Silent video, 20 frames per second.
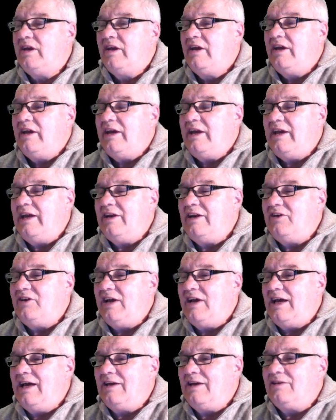And
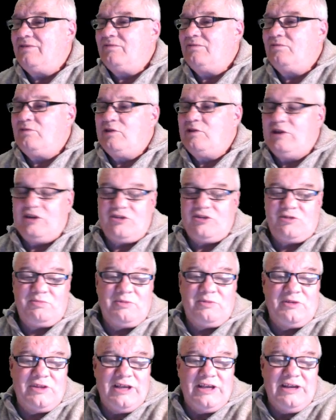Lisp
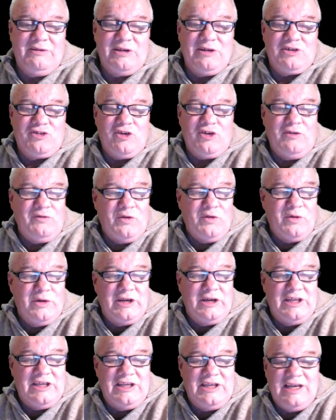there, which I've
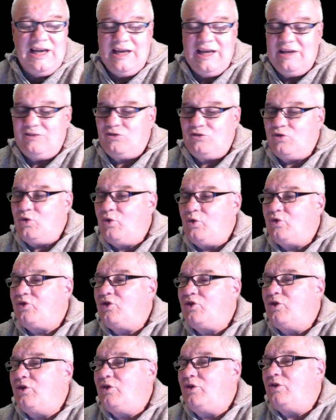already talked
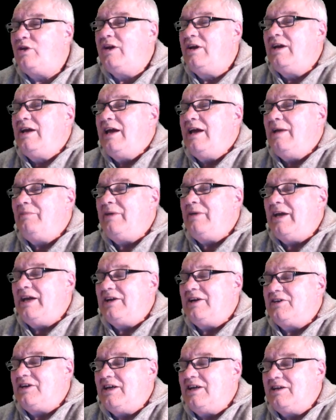to you
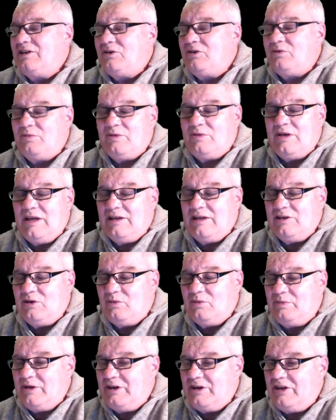about a
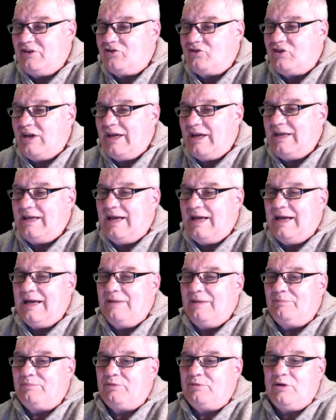little bit. It's
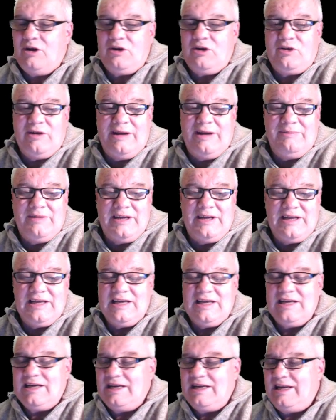a programming
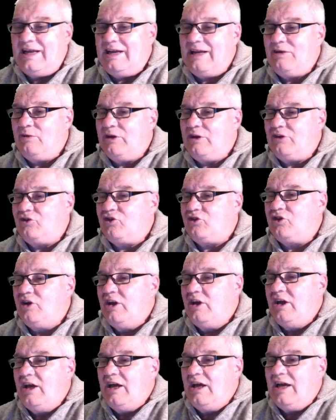language
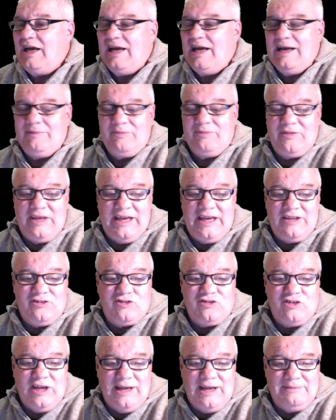
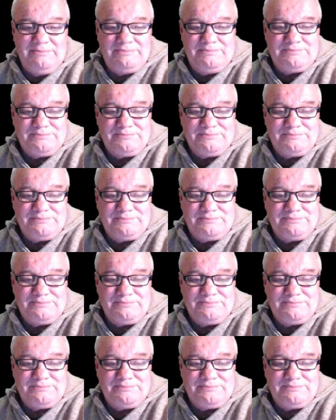that